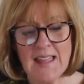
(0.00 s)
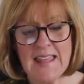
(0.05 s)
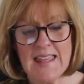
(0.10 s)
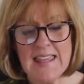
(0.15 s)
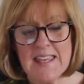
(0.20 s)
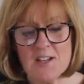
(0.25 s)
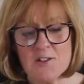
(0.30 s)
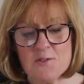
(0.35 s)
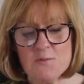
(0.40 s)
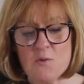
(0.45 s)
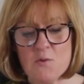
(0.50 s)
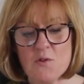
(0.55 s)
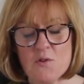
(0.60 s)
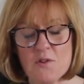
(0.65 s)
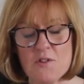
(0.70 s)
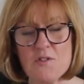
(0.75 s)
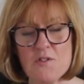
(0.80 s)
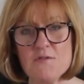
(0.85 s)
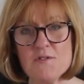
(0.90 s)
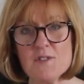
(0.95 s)
He could walk
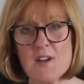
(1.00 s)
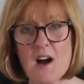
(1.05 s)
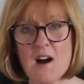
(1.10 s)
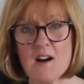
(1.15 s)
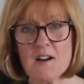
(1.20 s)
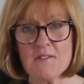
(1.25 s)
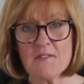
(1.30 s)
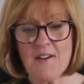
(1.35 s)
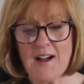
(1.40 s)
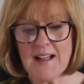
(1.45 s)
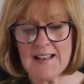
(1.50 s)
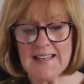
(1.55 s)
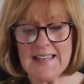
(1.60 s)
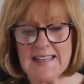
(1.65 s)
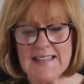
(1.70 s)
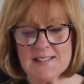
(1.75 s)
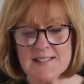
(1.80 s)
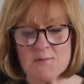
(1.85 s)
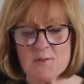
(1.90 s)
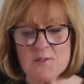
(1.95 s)
through dark
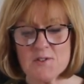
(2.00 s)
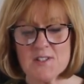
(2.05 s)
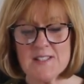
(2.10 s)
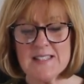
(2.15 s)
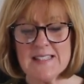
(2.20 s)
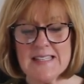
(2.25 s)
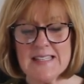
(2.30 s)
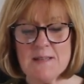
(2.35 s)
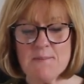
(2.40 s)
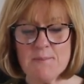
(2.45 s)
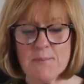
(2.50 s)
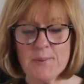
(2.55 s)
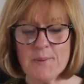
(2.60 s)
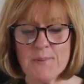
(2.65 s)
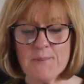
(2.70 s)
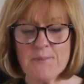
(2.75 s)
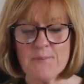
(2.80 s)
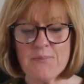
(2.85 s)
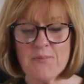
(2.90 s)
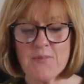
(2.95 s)
valleys which are deep,
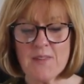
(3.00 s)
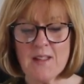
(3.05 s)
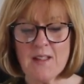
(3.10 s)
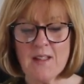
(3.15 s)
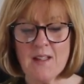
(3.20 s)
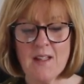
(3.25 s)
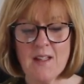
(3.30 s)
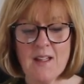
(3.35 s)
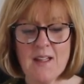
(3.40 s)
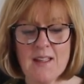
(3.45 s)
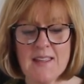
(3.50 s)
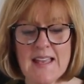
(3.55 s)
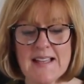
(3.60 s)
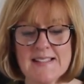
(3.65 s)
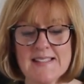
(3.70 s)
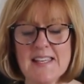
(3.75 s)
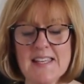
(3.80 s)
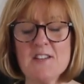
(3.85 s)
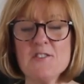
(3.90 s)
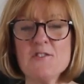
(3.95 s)

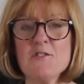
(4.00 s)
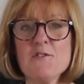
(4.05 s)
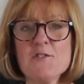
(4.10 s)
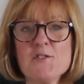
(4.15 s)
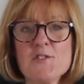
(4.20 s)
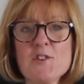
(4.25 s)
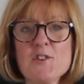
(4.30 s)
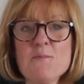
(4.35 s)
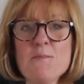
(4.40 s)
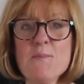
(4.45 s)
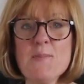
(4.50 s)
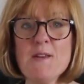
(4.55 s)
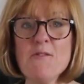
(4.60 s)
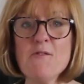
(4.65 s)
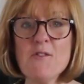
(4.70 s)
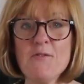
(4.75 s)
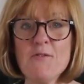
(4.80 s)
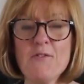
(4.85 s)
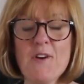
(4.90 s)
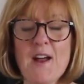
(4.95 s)
yet he could also be
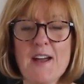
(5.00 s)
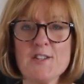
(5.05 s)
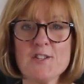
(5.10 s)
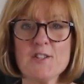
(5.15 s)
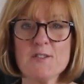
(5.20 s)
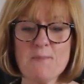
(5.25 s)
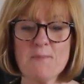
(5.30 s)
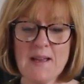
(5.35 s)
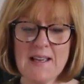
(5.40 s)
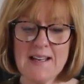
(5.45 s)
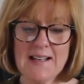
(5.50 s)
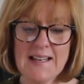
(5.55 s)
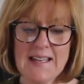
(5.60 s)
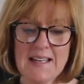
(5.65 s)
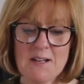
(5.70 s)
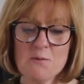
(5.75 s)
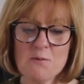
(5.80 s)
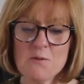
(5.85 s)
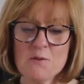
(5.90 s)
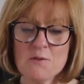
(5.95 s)
refreshed by
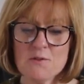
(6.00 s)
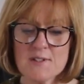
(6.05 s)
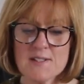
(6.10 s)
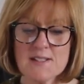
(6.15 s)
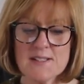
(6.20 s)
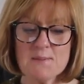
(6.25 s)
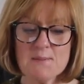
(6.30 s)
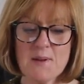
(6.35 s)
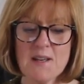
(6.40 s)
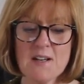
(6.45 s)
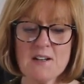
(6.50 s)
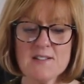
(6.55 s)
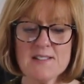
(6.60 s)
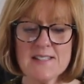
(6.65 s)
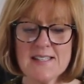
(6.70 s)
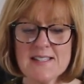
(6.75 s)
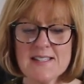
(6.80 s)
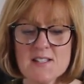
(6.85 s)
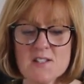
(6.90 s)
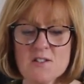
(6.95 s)
clear waters because
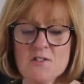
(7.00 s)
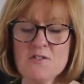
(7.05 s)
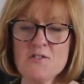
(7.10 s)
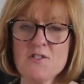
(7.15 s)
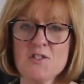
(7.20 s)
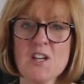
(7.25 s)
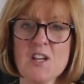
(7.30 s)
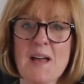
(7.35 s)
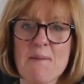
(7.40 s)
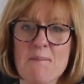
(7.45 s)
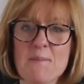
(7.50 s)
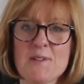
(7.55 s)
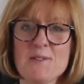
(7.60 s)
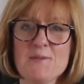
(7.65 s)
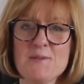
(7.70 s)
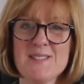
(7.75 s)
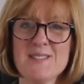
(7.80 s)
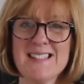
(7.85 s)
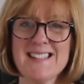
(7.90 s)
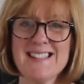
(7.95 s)
his good shepherd
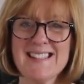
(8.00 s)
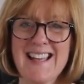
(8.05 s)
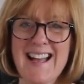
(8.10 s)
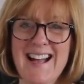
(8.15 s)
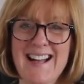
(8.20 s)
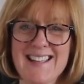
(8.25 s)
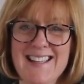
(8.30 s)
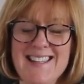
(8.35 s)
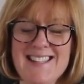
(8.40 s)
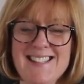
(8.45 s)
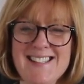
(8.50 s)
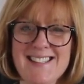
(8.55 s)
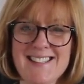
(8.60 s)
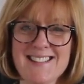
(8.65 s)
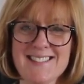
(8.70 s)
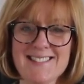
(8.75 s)
was his guide.